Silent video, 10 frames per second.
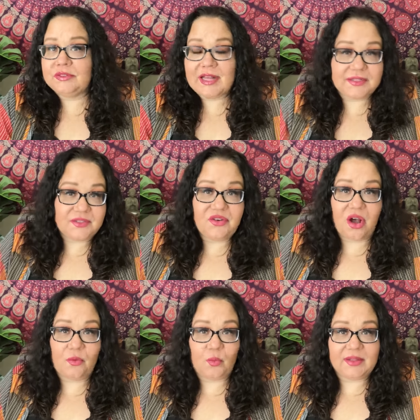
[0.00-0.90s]
that's
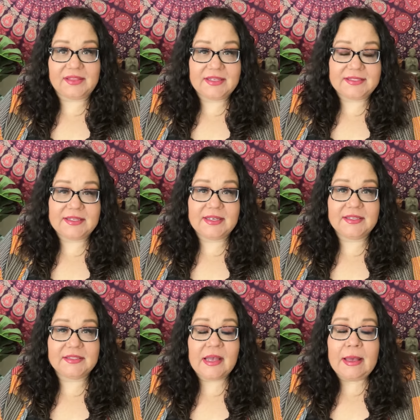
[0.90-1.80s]
not what this is.